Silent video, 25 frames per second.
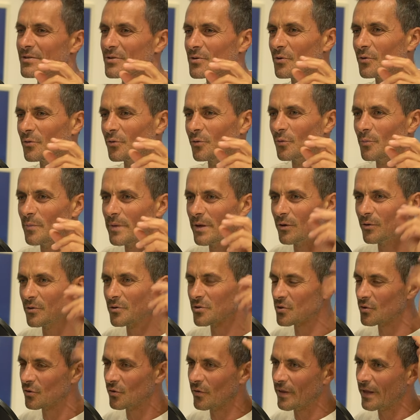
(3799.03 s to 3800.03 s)
So yeah. to me,
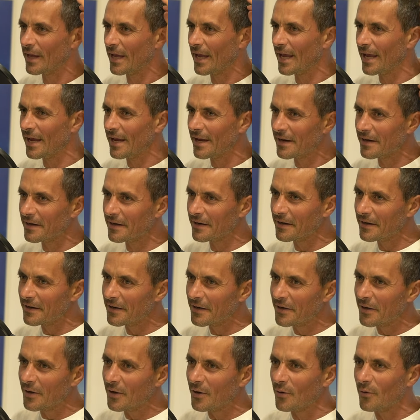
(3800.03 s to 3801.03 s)
also the air
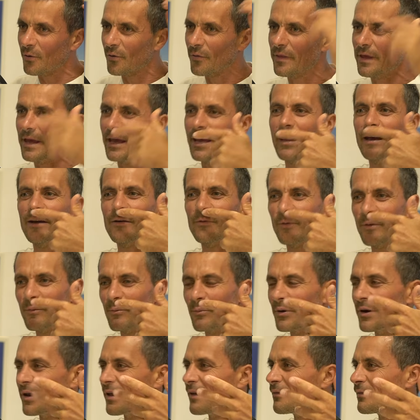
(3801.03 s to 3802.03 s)
or the air we
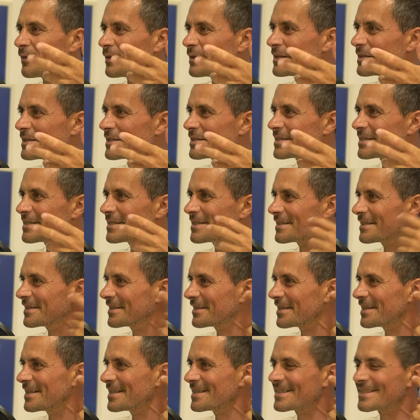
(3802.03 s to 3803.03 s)
breathe is yeah,
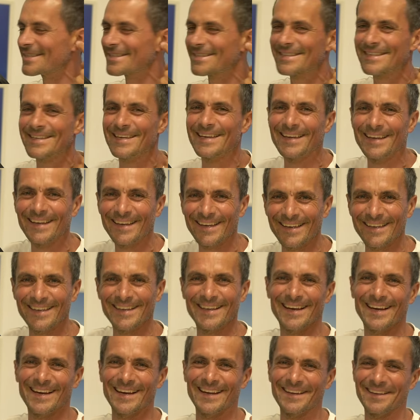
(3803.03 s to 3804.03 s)
same. yeah,
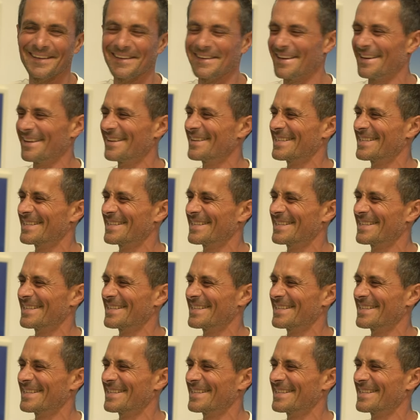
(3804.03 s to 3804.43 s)
yeah, yeah, yeah, yeah.